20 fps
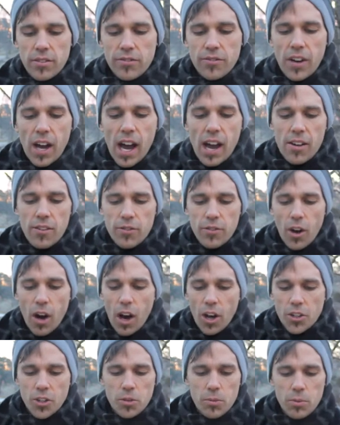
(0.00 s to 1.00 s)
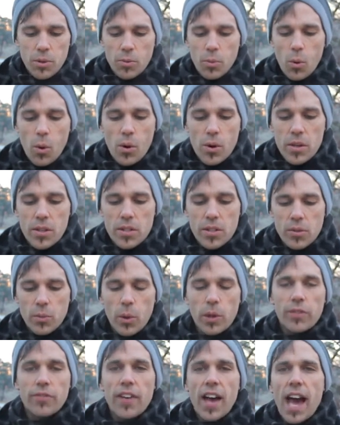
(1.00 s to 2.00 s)
Five awesome rewards
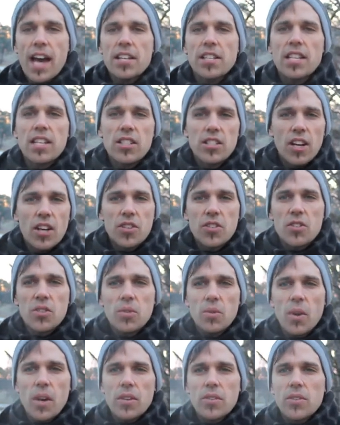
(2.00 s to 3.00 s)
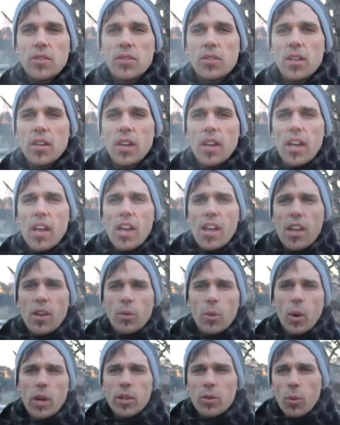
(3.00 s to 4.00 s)
what fasting does to us.
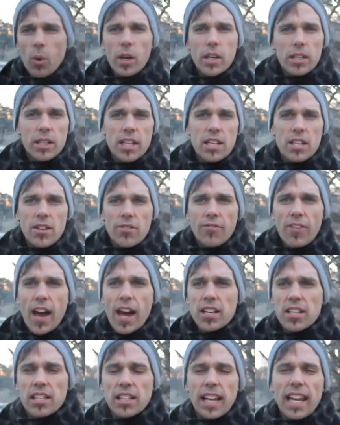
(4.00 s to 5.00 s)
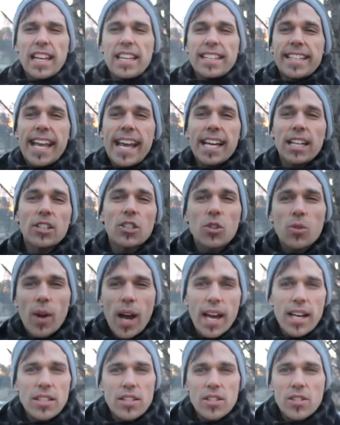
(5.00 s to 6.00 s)
And one, one is the fasting that it
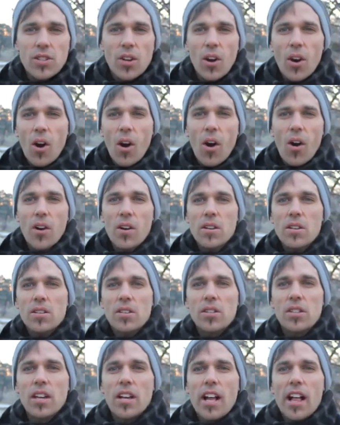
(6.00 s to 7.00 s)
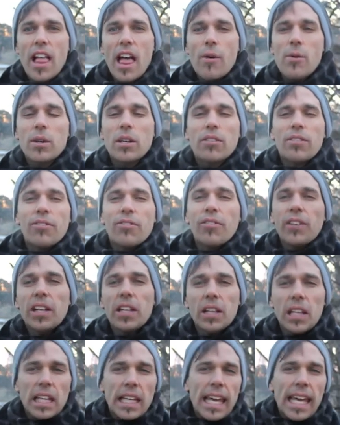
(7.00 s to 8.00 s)
tenderizes our hearts. That we could
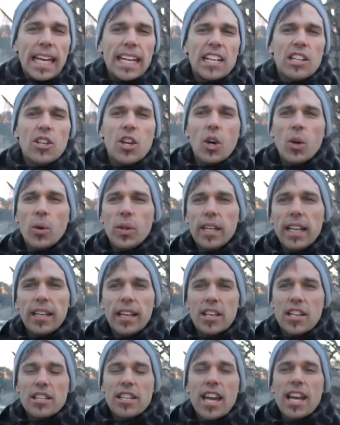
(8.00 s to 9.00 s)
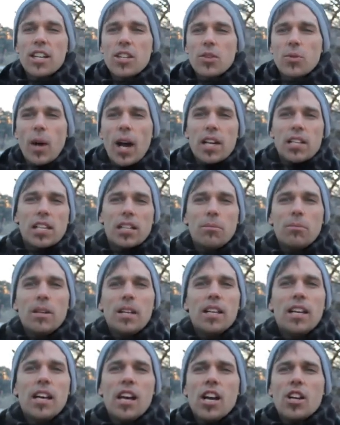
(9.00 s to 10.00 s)
feel again and know again. It tenderizing
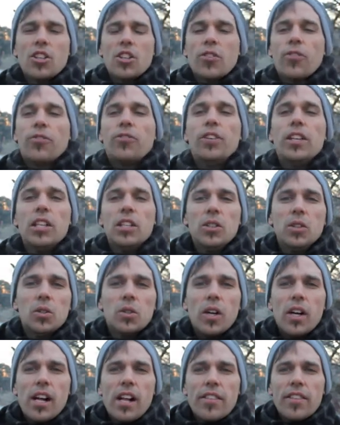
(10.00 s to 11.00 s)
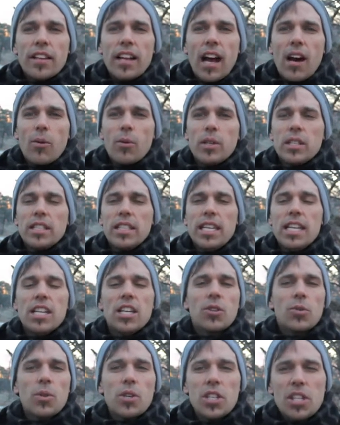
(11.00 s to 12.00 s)
me to feel that I would
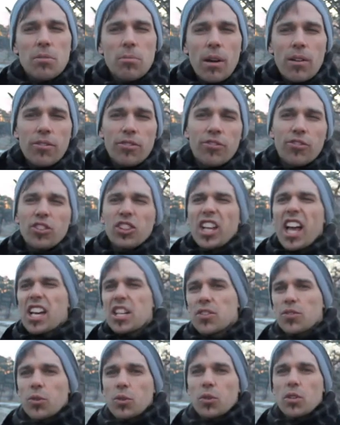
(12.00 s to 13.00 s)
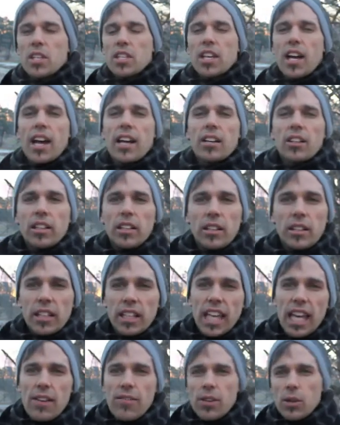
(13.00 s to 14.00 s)
decrease in my fleshful desires,
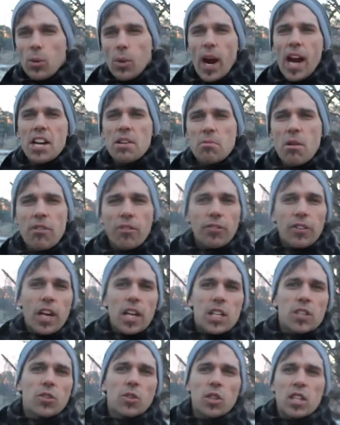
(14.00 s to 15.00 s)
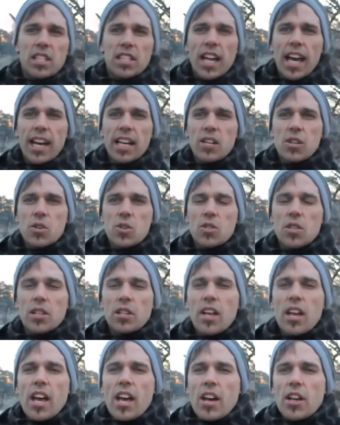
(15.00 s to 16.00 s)
giving way to my fleshful desires
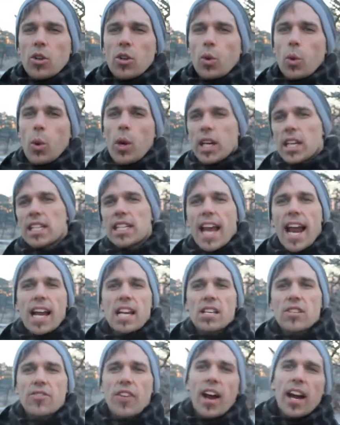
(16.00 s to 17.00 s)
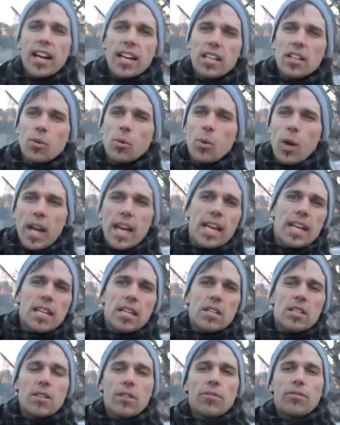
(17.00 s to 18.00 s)
and quick satisfying
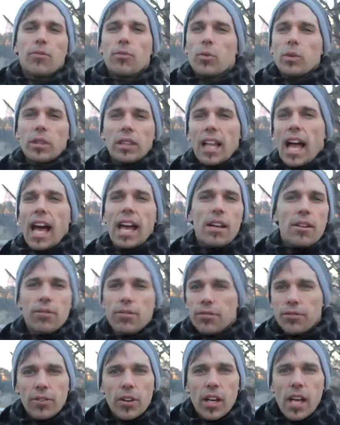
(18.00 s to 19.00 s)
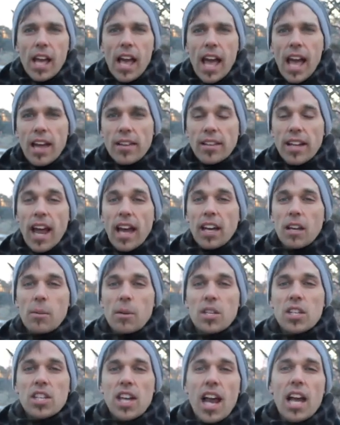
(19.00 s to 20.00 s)
ways of life. And then I could
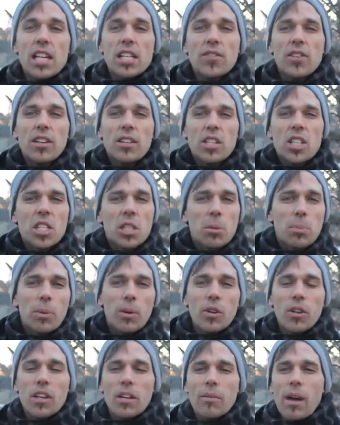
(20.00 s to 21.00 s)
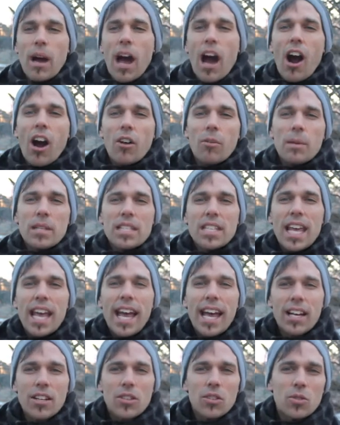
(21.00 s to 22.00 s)
be satisfied in the spirit and my heart would be
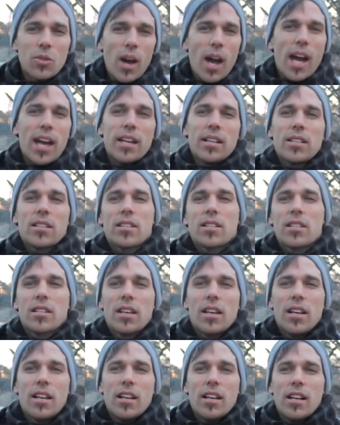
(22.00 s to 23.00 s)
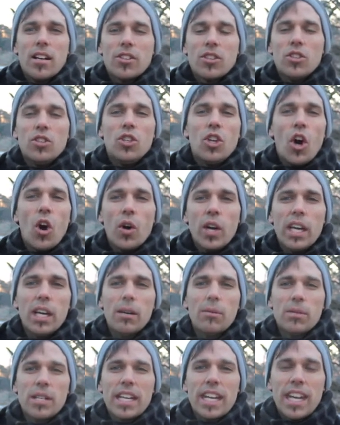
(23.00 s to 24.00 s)
tenderized to know
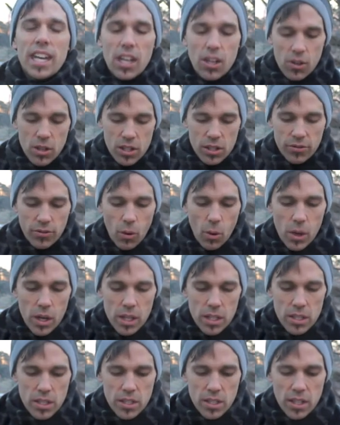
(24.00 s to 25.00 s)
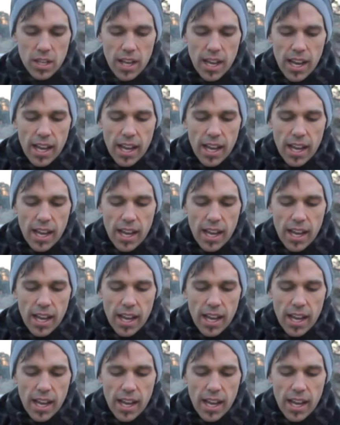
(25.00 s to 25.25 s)
Him, to hear His voice.